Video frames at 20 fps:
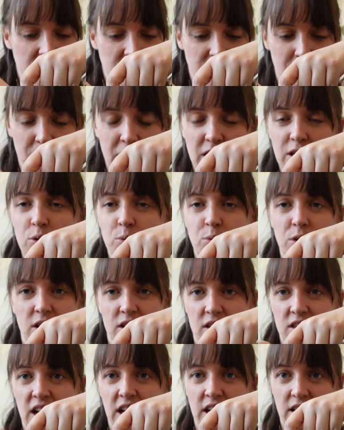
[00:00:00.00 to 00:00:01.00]
Something you would
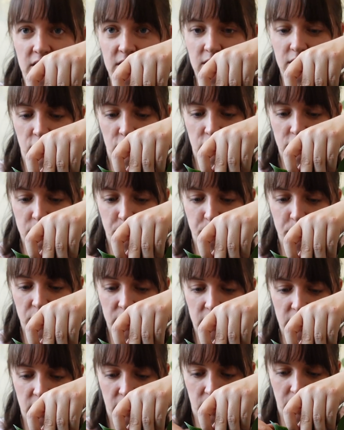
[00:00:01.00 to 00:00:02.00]
think, to put
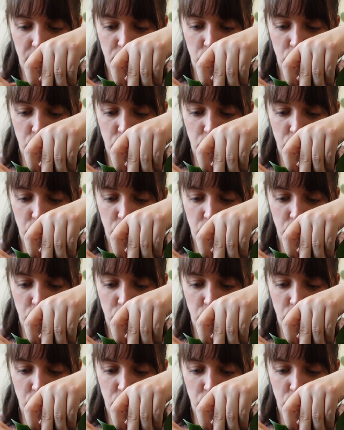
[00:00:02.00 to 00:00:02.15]
in like a